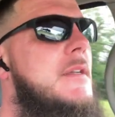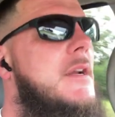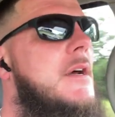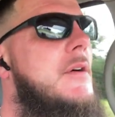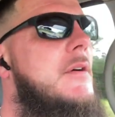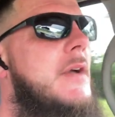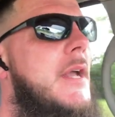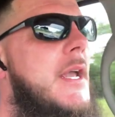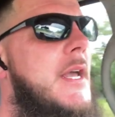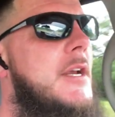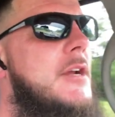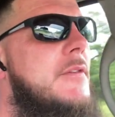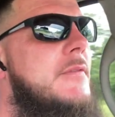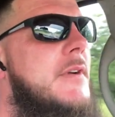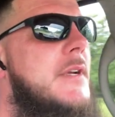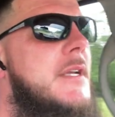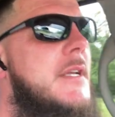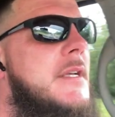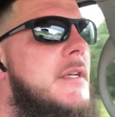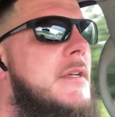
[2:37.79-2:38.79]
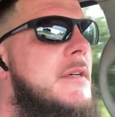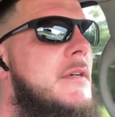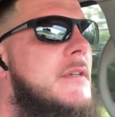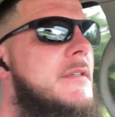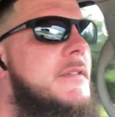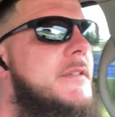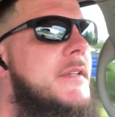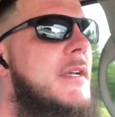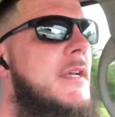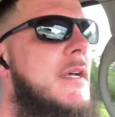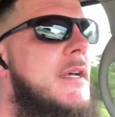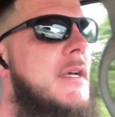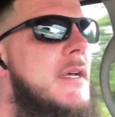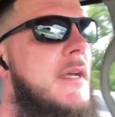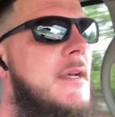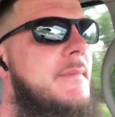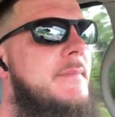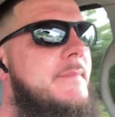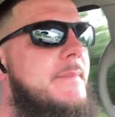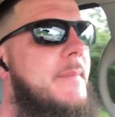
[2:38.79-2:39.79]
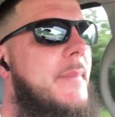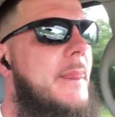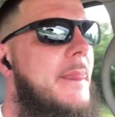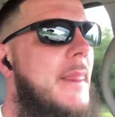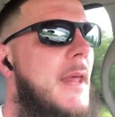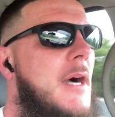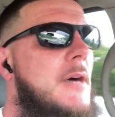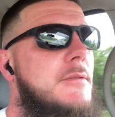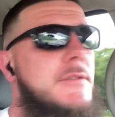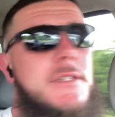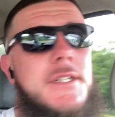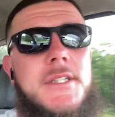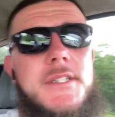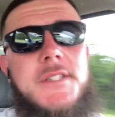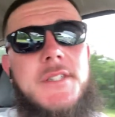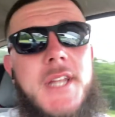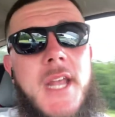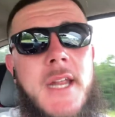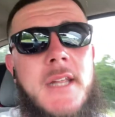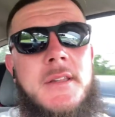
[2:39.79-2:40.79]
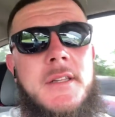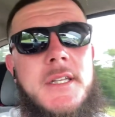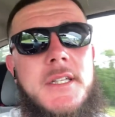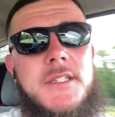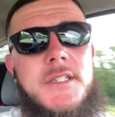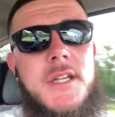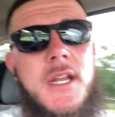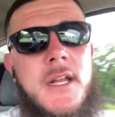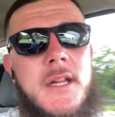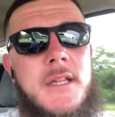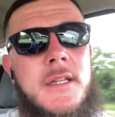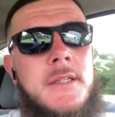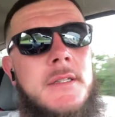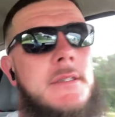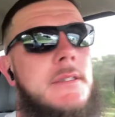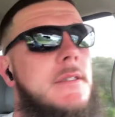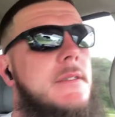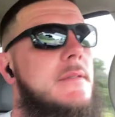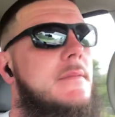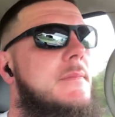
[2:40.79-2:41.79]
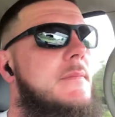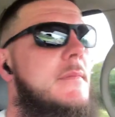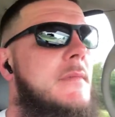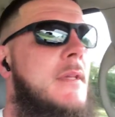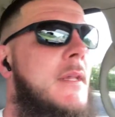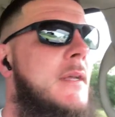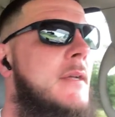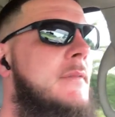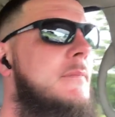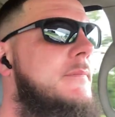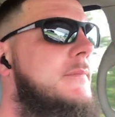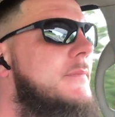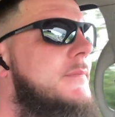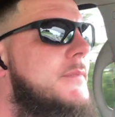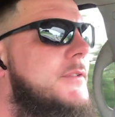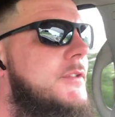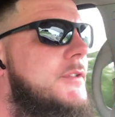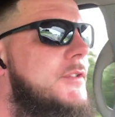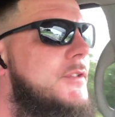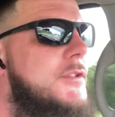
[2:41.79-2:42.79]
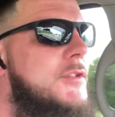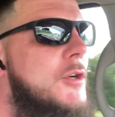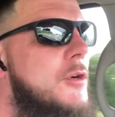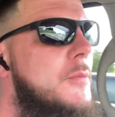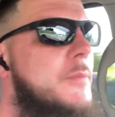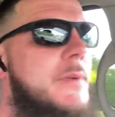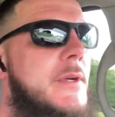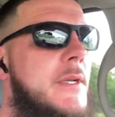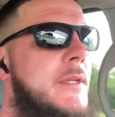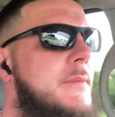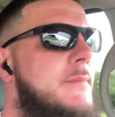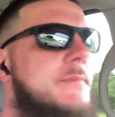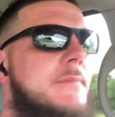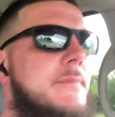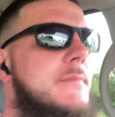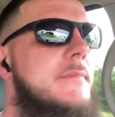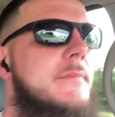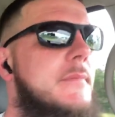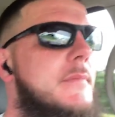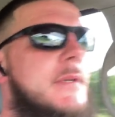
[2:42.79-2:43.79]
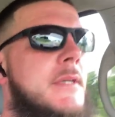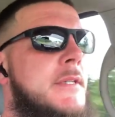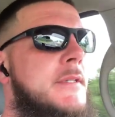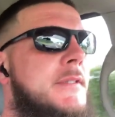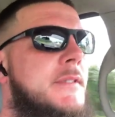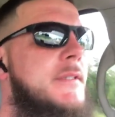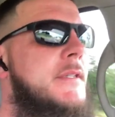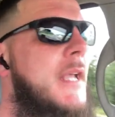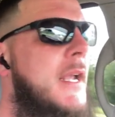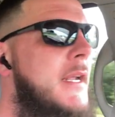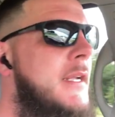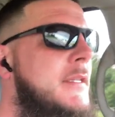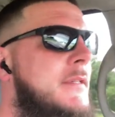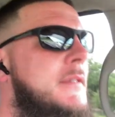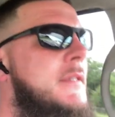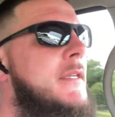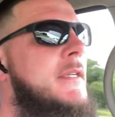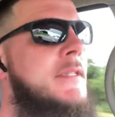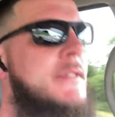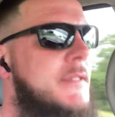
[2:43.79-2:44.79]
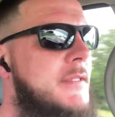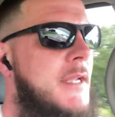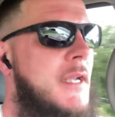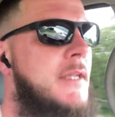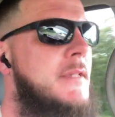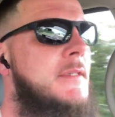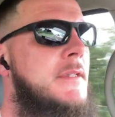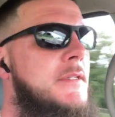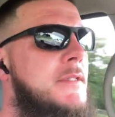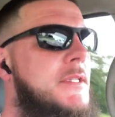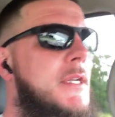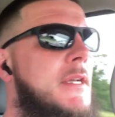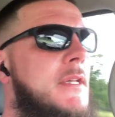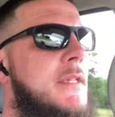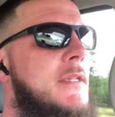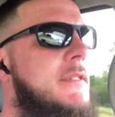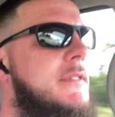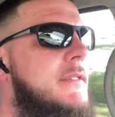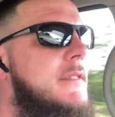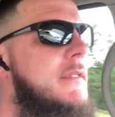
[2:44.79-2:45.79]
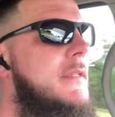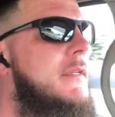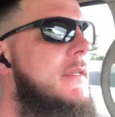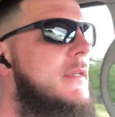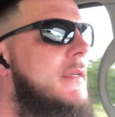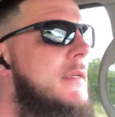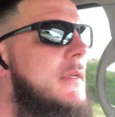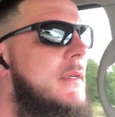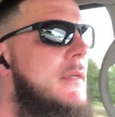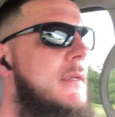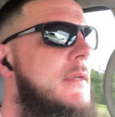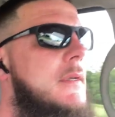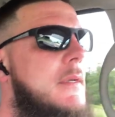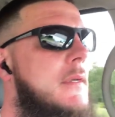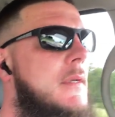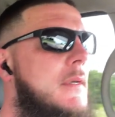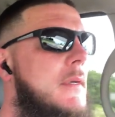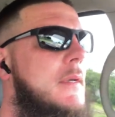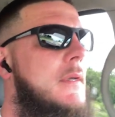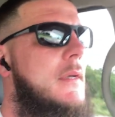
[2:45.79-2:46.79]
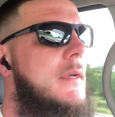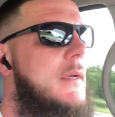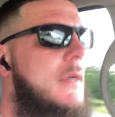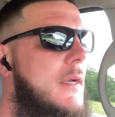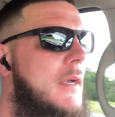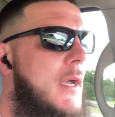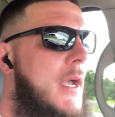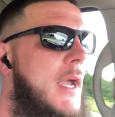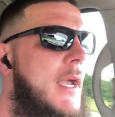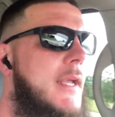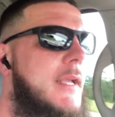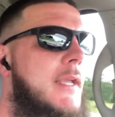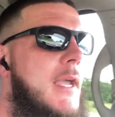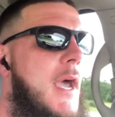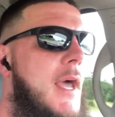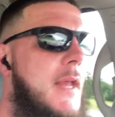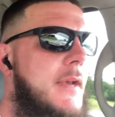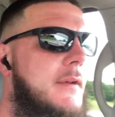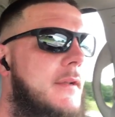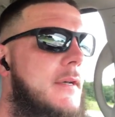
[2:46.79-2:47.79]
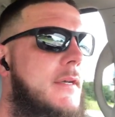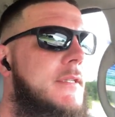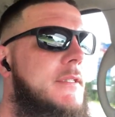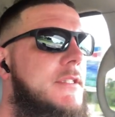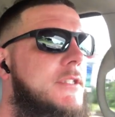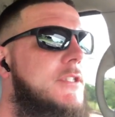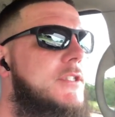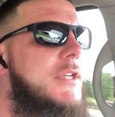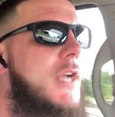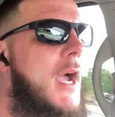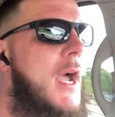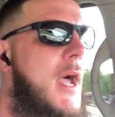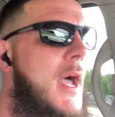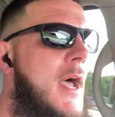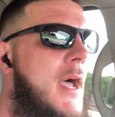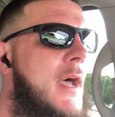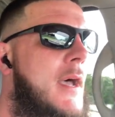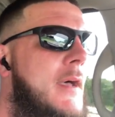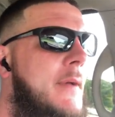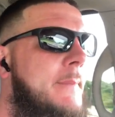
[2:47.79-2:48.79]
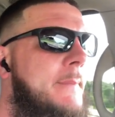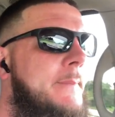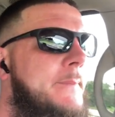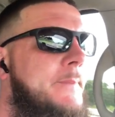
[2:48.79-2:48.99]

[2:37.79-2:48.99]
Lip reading: saying? So, head over heels. I was insanely jealous, like stupid, insanely jealous. I got a job